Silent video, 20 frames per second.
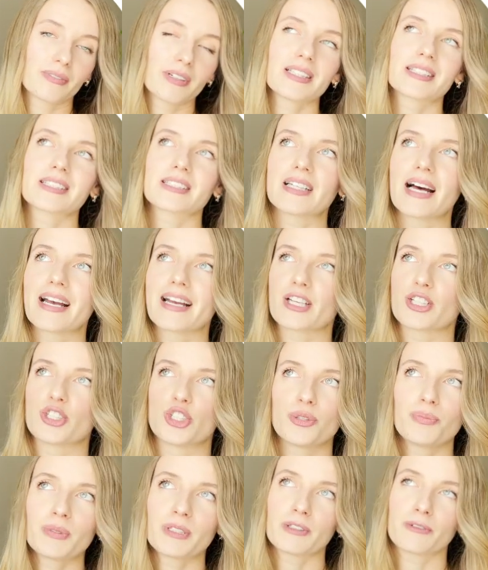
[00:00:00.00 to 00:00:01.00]
It's like
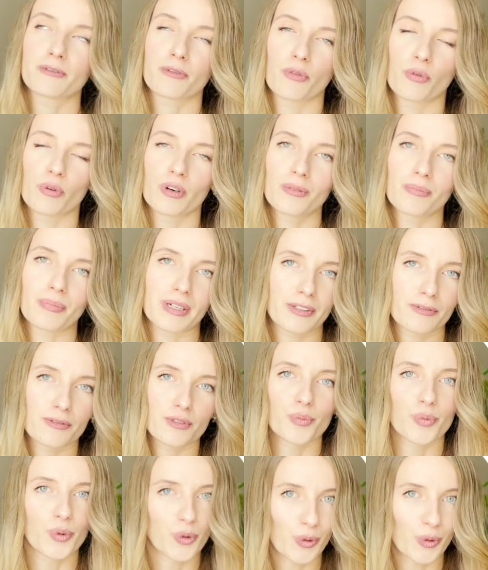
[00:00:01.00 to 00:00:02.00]
GPT-4, but from